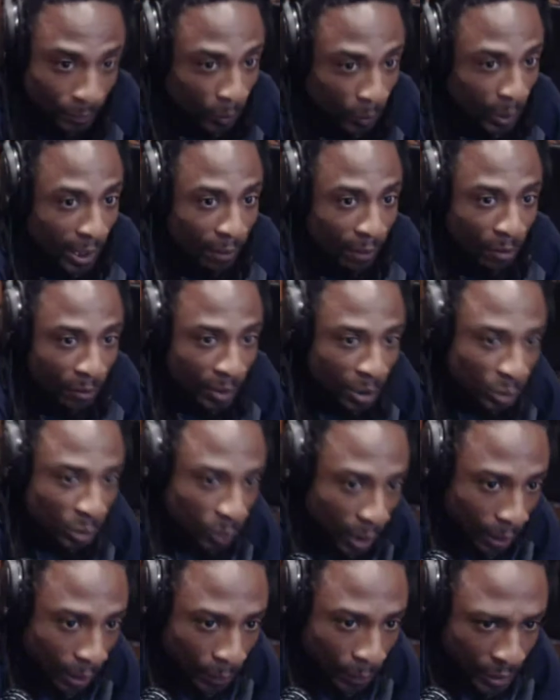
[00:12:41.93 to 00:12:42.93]
Whatever feels
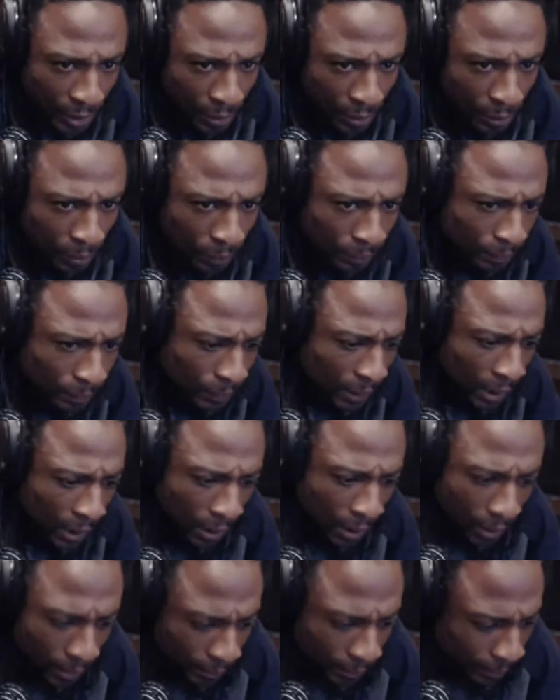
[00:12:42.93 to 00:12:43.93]
right with you.
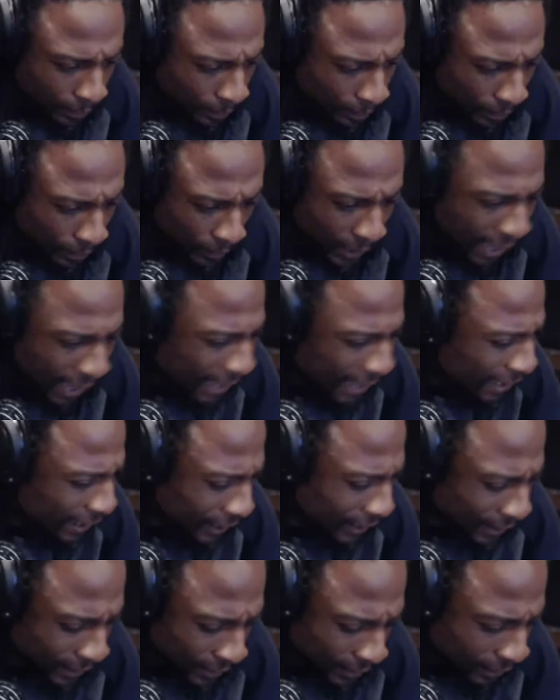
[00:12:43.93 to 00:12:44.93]

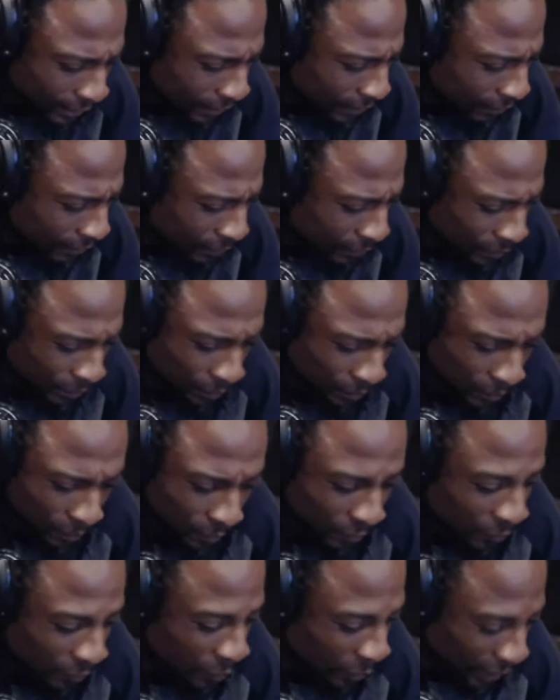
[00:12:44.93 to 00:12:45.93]
Aliens,
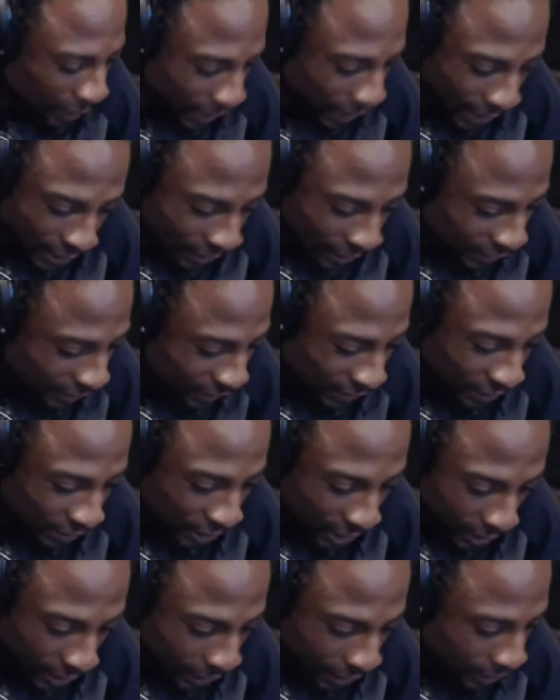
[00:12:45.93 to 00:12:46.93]
religion,
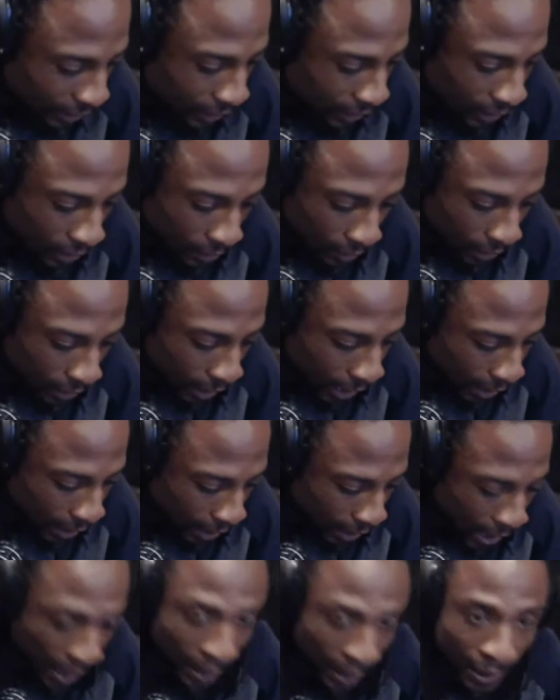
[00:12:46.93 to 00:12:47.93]
Jesus,
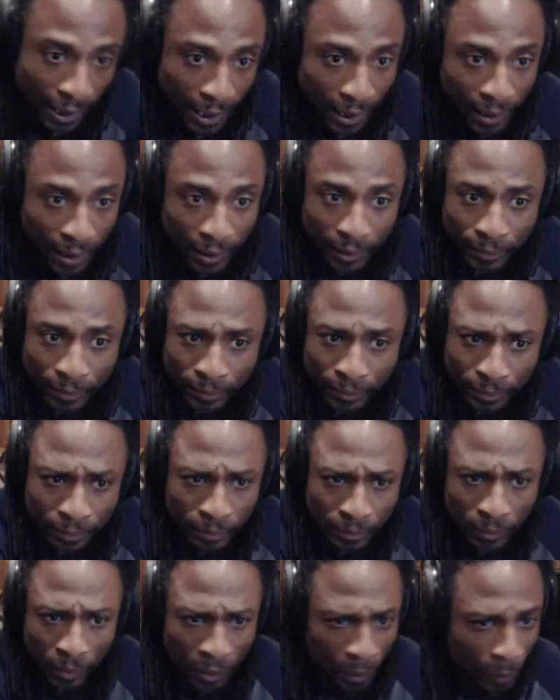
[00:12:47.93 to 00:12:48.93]
Allah,
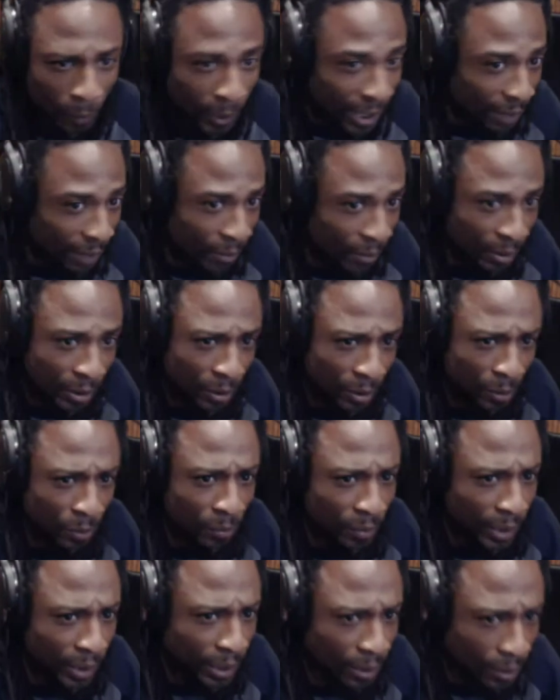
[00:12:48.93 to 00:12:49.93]
whatever you
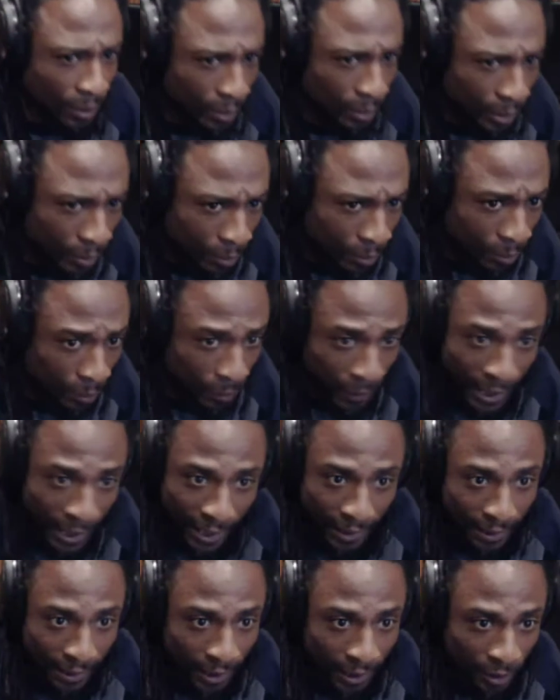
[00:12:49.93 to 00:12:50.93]
feel
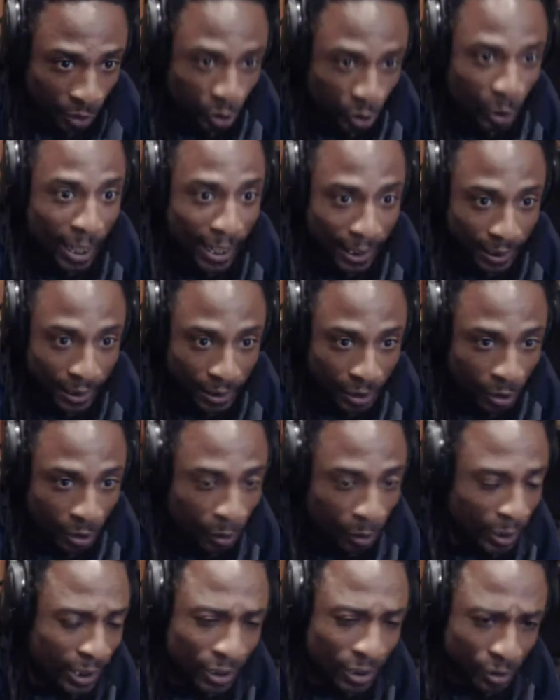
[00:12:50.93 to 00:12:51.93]
that attracts
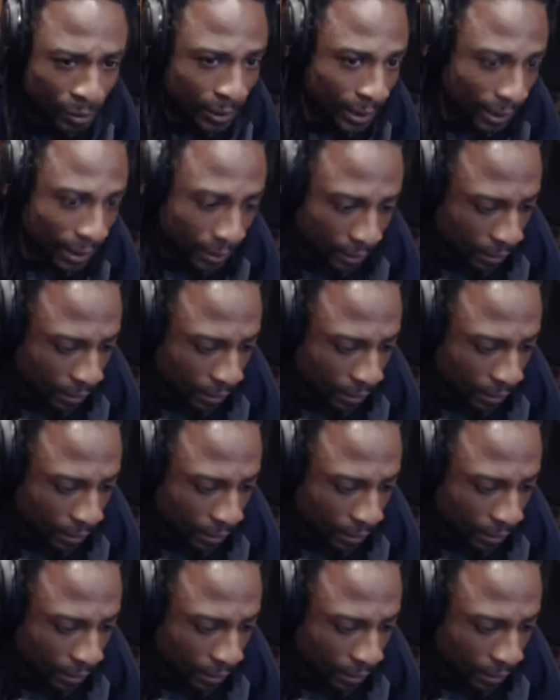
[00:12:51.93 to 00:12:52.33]
your interest.